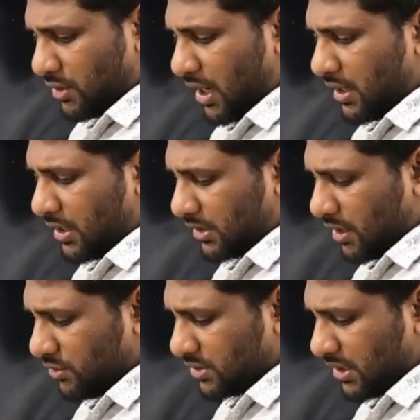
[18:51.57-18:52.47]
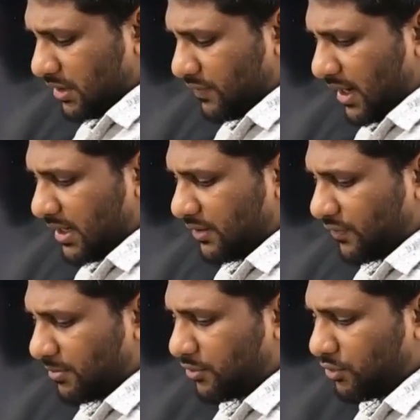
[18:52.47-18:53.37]
So 100,000
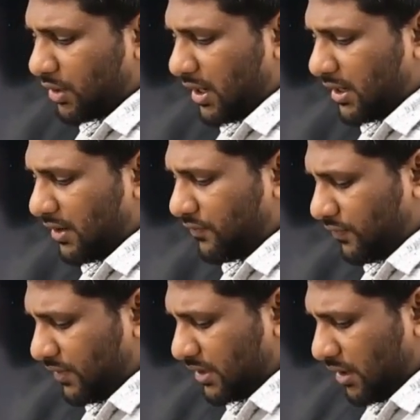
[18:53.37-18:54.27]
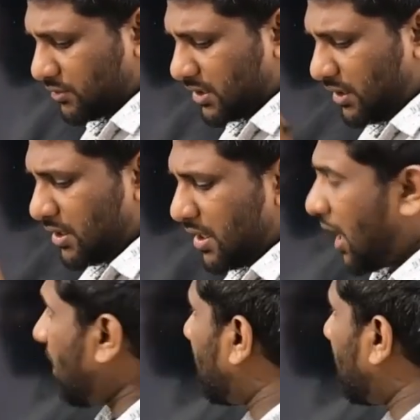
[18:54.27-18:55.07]
divided from 250,000,